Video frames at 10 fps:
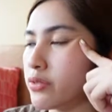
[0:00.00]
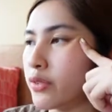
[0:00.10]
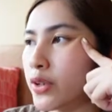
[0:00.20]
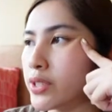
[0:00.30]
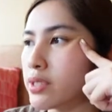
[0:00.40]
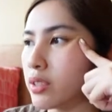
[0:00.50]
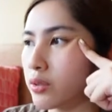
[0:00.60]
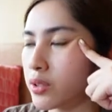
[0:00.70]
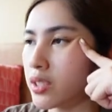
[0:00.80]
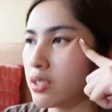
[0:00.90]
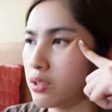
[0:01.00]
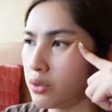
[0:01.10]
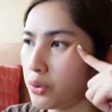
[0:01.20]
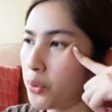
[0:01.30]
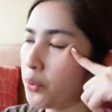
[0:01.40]
fonts according
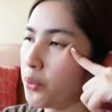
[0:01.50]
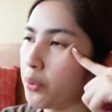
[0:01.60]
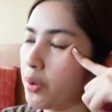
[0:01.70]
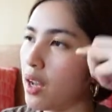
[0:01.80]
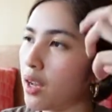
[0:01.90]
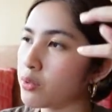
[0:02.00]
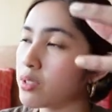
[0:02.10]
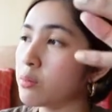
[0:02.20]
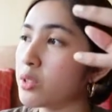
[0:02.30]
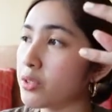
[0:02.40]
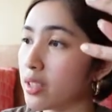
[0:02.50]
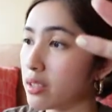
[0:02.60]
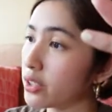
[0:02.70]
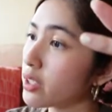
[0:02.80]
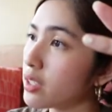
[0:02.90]
to how similar they
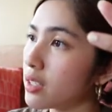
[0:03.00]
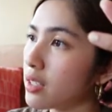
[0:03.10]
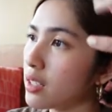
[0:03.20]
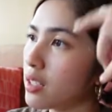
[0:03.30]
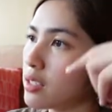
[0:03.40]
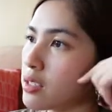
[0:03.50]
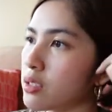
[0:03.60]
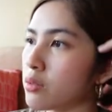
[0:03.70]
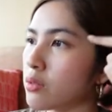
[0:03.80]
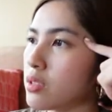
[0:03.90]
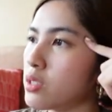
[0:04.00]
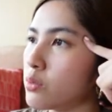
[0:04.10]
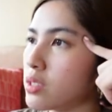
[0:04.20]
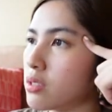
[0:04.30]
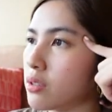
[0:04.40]
look. So these
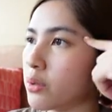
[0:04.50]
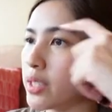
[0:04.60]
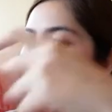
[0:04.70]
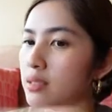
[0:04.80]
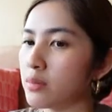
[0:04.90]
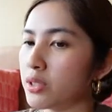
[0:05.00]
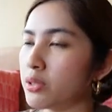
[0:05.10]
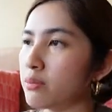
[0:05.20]
ones look quite similar to